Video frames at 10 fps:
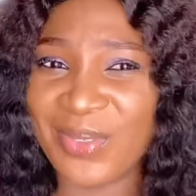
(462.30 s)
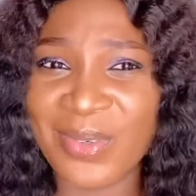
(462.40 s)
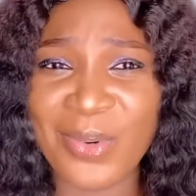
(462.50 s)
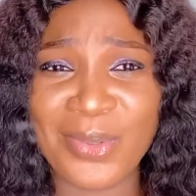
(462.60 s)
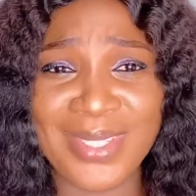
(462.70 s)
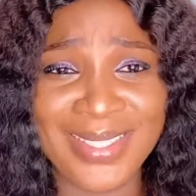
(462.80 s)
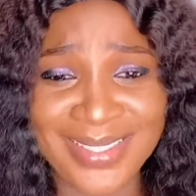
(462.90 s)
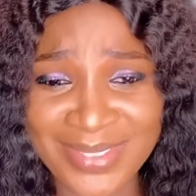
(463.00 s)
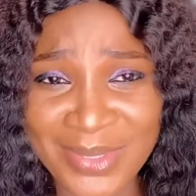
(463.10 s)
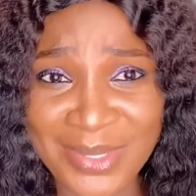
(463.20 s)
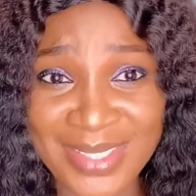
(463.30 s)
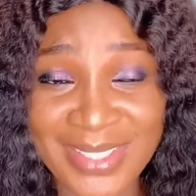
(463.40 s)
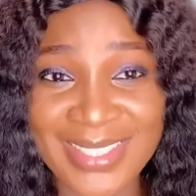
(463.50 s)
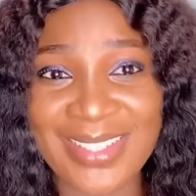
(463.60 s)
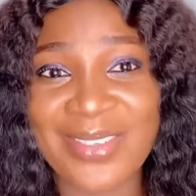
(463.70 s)
or you can even do it
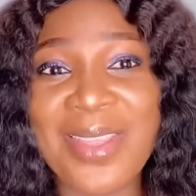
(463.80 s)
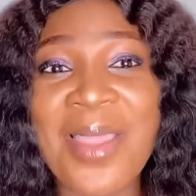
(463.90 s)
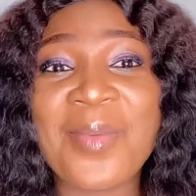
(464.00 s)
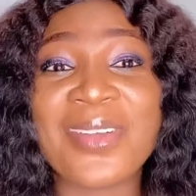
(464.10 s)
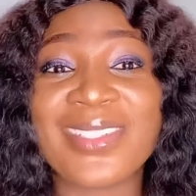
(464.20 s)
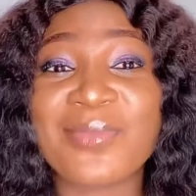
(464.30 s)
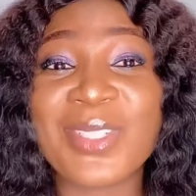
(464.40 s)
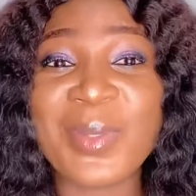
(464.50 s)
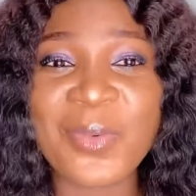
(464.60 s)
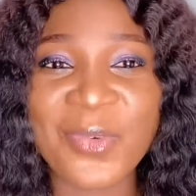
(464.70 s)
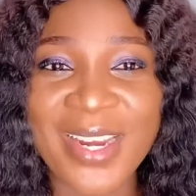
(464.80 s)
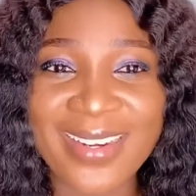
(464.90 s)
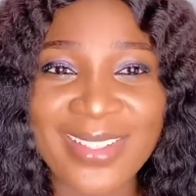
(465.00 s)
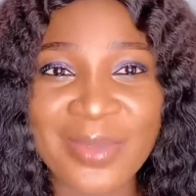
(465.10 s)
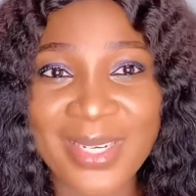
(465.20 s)
yourself. Because most people right
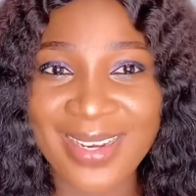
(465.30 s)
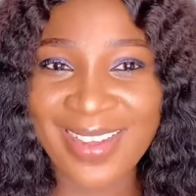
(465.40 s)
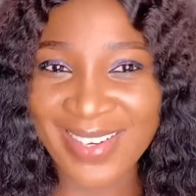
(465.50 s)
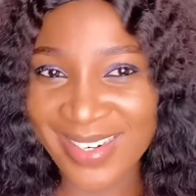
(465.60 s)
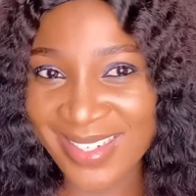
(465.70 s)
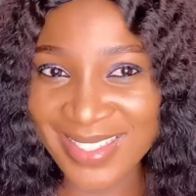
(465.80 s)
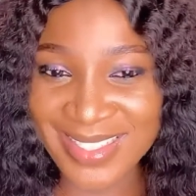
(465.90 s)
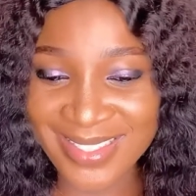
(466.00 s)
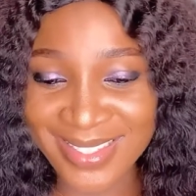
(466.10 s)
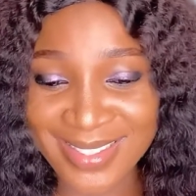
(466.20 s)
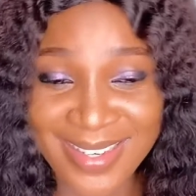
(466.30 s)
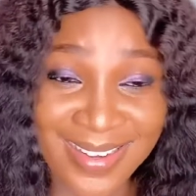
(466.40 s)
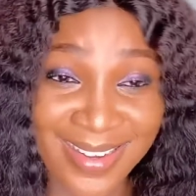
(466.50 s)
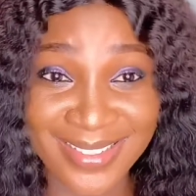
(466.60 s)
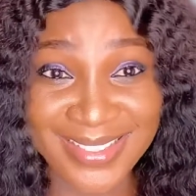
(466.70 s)
now, they'll be like, how I can sit there
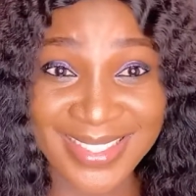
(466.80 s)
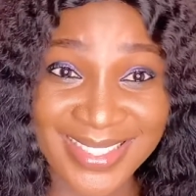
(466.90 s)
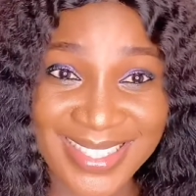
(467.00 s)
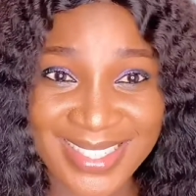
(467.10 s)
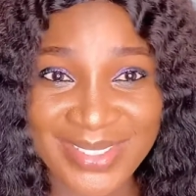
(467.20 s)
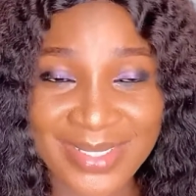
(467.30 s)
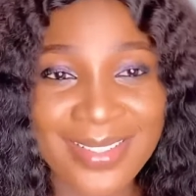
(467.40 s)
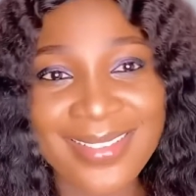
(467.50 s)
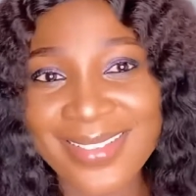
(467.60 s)
and then start doing.